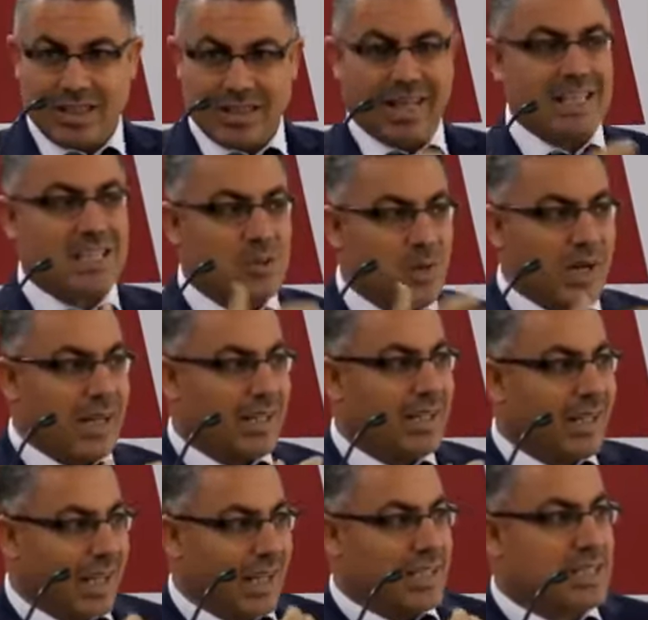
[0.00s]
That's why
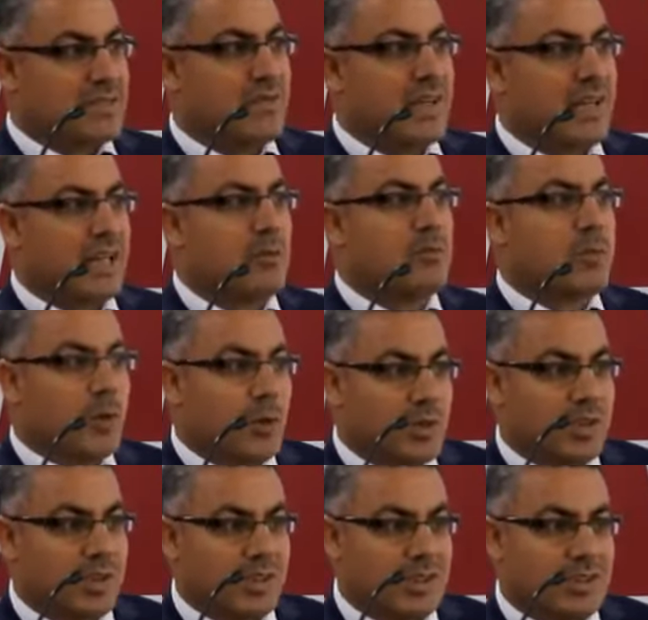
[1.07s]
it is very
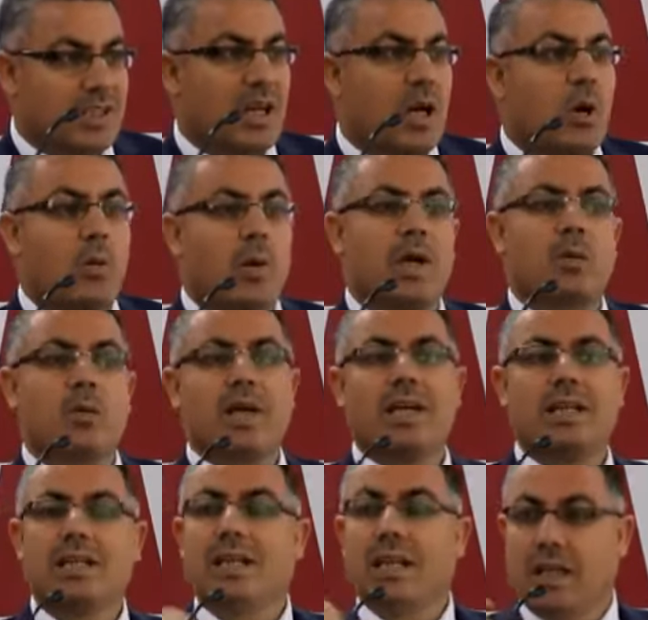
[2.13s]
important when we
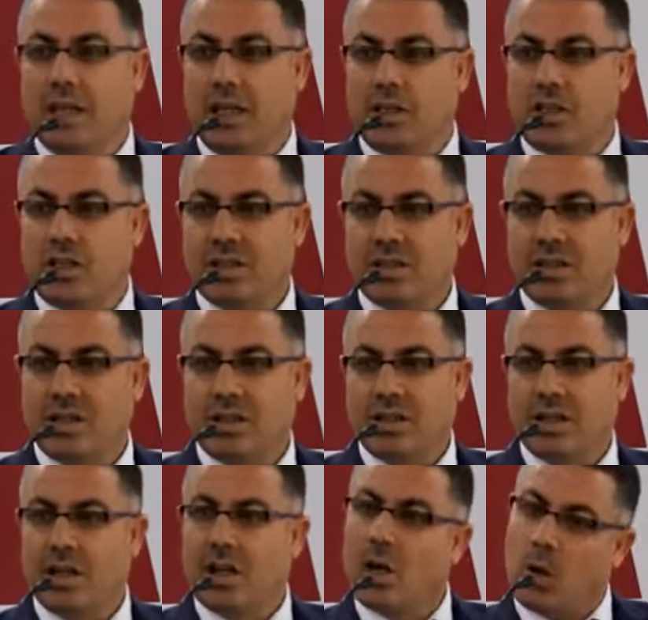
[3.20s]
teach,
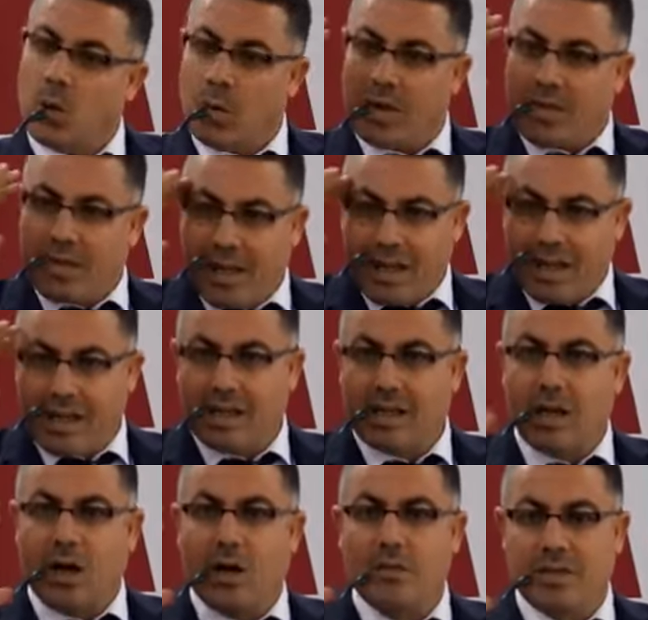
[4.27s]
we think
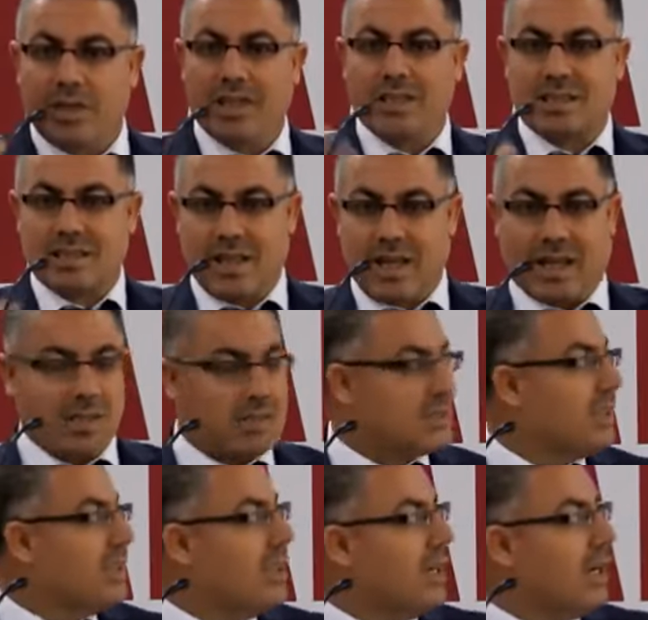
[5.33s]
of these things.